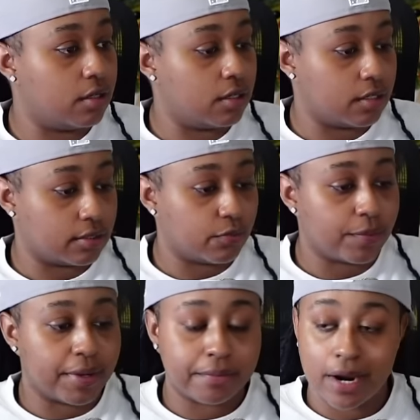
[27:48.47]
Uh,
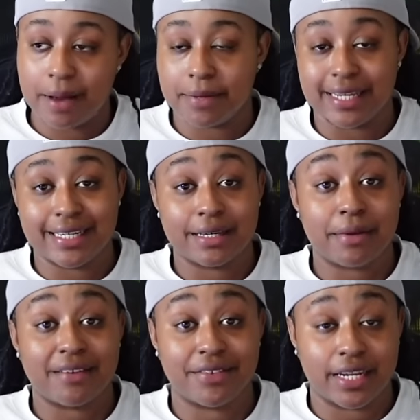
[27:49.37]
remember, I'm ending
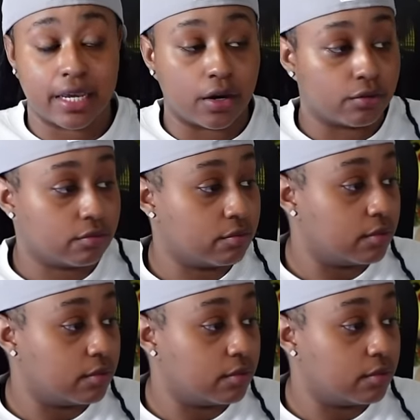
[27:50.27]
my video.